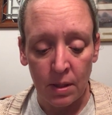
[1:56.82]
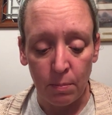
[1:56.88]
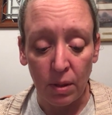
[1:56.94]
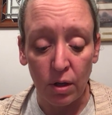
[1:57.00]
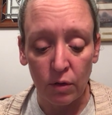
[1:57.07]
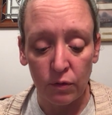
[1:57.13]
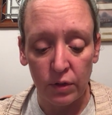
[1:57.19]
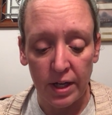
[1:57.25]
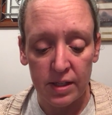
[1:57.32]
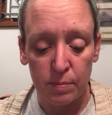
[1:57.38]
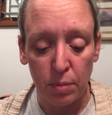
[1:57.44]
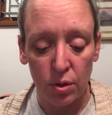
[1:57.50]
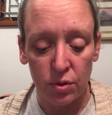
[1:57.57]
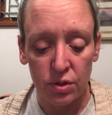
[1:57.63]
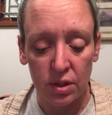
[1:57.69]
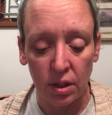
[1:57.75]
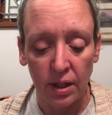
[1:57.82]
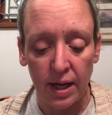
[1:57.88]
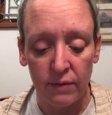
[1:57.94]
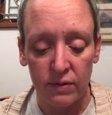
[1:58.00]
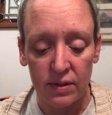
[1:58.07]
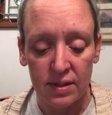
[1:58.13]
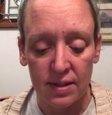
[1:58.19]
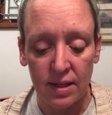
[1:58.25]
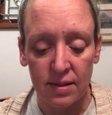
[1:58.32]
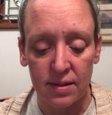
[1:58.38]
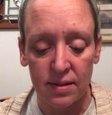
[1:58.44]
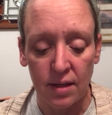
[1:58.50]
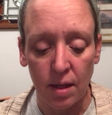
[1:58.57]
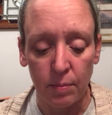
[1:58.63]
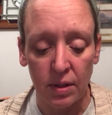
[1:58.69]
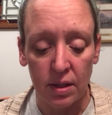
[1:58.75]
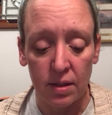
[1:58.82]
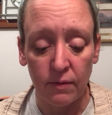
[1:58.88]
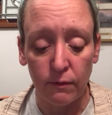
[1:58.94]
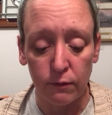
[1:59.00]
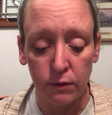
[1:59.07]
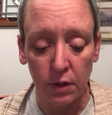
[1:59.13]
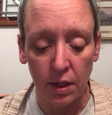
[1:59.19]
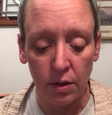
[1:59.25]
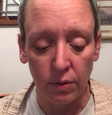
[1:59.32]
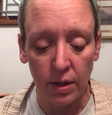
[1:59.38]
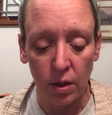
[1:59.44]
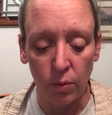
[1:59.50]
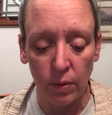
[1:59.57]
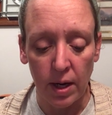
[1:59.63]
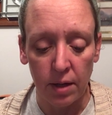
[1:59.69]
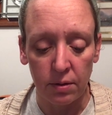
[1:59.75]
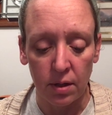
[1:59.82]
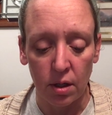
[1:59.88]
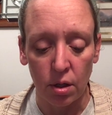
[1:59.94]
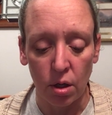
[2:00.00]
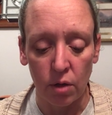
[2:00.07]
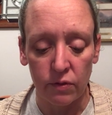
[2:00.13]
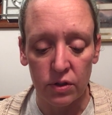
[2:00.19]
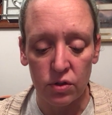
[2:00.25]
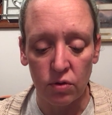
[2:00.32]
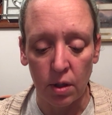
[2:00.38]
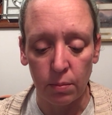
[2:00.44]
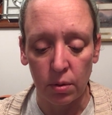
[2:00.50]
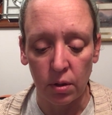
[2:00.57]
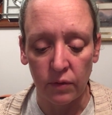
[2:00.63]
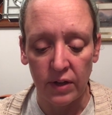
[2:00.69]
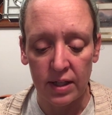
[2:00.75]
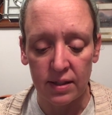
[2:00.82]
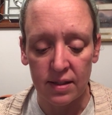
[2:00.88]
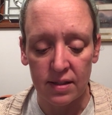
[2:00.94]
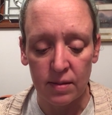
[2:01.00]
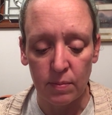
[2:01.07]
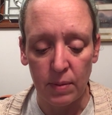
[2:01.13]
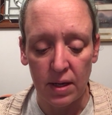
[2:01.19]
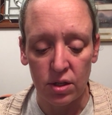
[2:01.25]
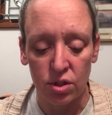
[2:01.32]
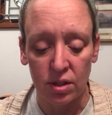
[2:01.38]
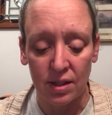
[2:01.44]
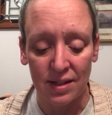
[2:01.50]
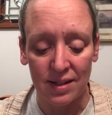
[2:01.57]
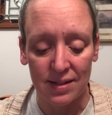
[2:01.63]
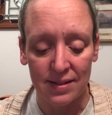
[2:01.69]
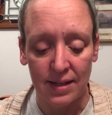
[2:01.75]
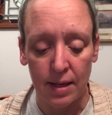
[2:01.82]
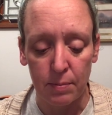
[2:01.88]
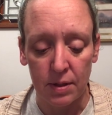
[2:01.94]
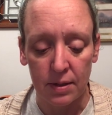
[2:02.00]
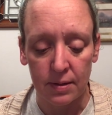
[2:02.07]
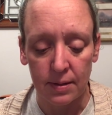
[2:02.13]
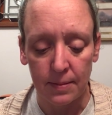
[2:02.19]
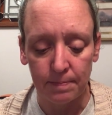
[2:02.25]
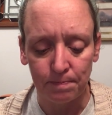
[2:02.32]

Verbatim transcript: Butterflies burst to life in Zen's stomach, fluttering around in a nervous tremble of anticipation and excitement.